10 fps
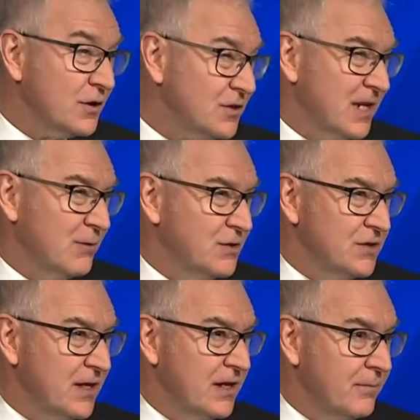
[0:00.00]
thing I would
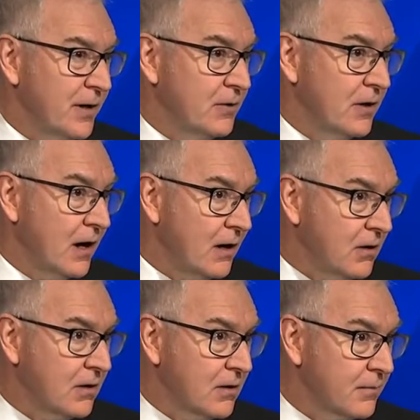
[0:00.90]
say about
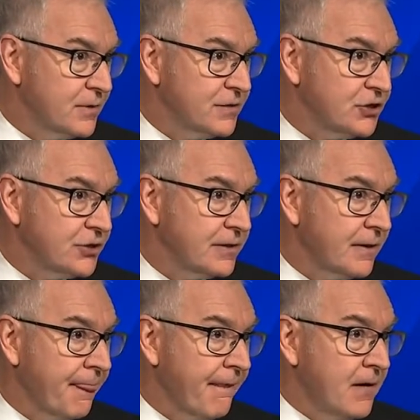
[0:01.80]
our position
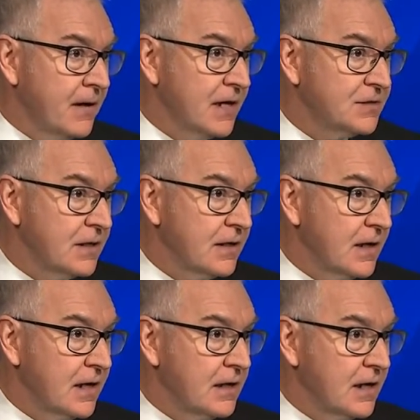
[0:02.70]
is that
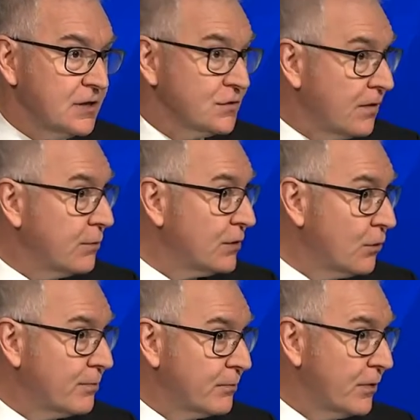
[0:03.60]
it's not that
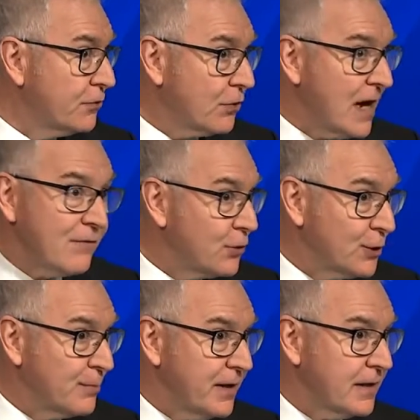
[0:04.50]
we're not ever going to
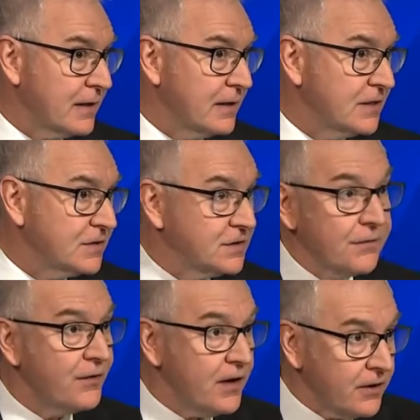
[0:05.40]
pay it. This is
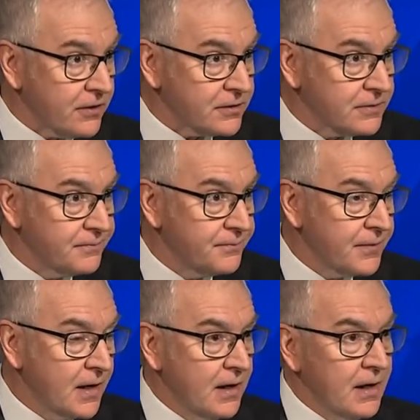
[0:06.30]
deferred.
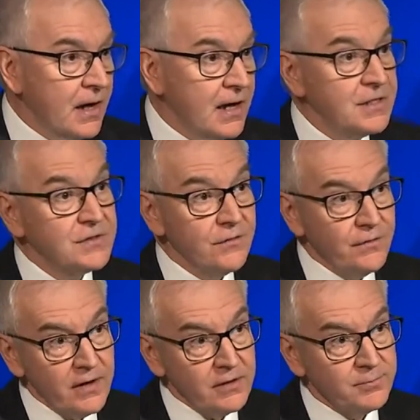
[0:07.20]
And it's
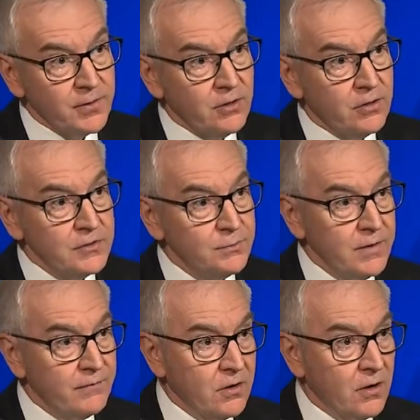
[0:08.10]
deferred because
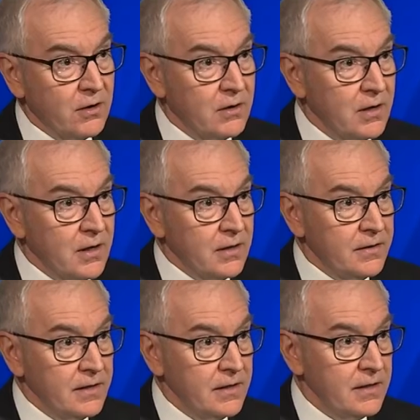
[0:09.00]
we've got
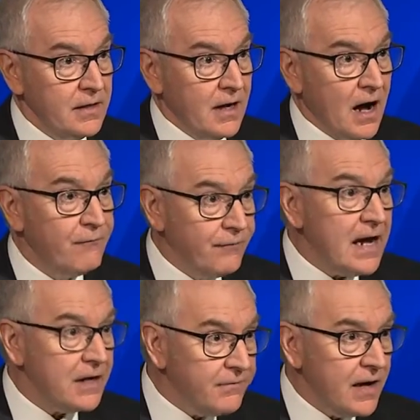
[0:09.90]
a
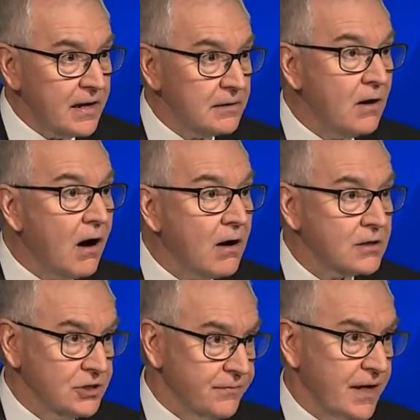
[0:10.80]
very, very
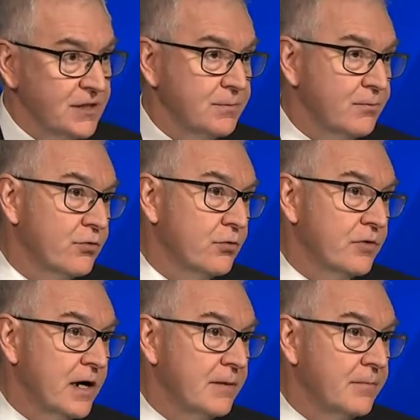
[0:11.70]
large investment
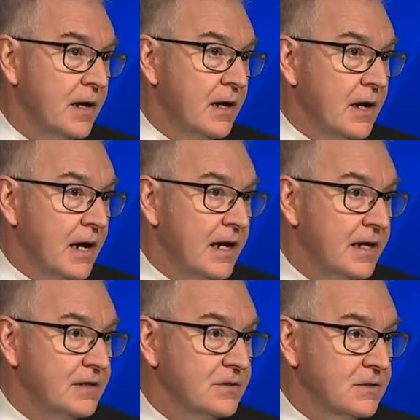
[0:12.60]
programme,
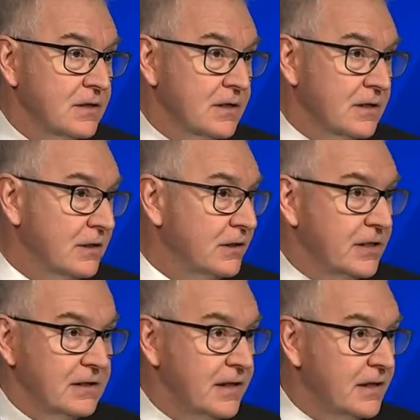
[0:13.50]
and
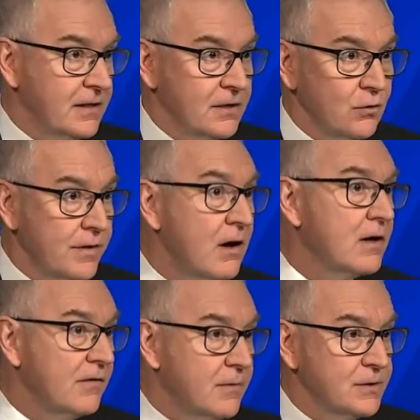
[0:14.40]
clearly there are
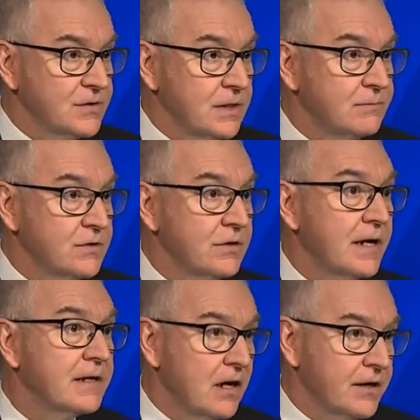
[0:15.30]
government schemes to
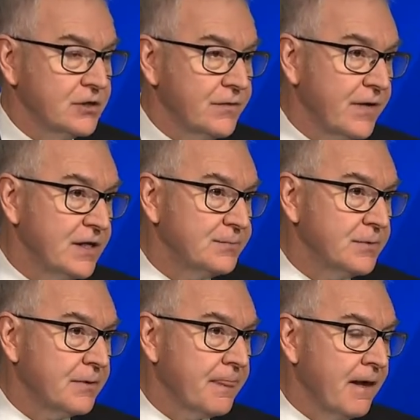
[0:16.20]
encourage
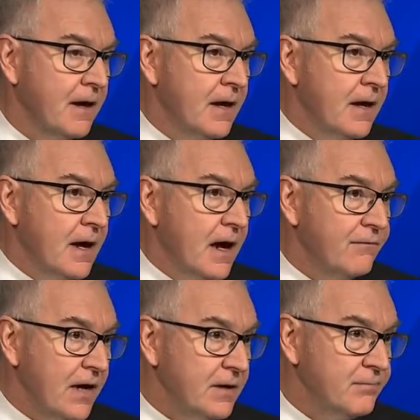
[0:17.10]
investment. And
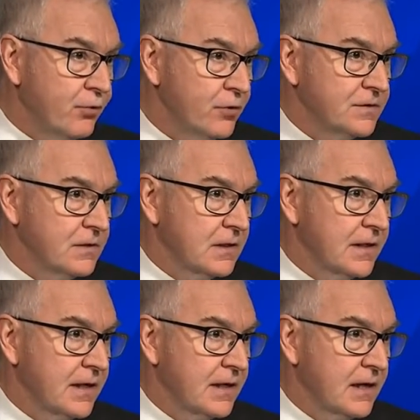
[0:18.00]
very
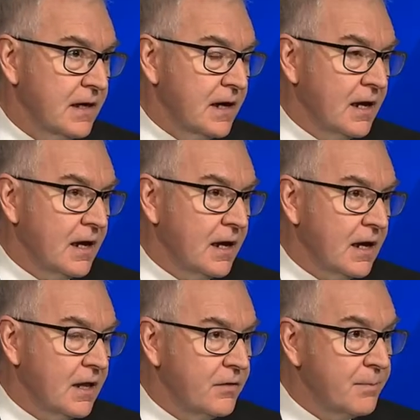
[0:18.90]
importantly,
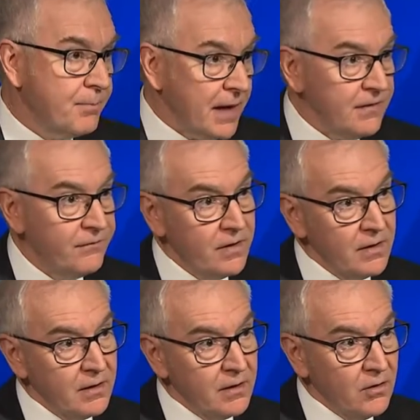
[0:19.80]
the benefit
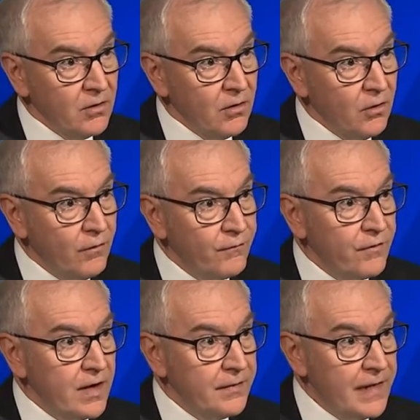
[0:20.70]
of
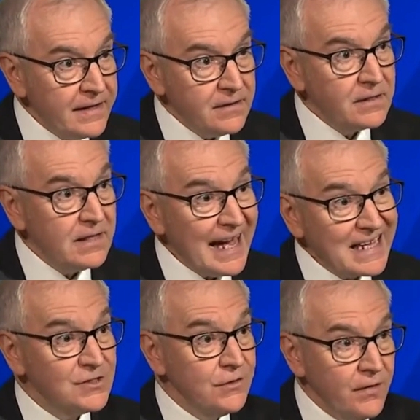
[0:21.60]
that
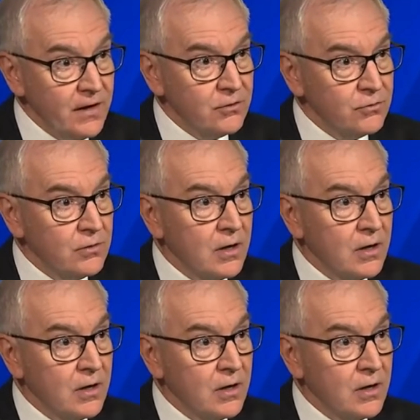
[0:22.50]
tax deferral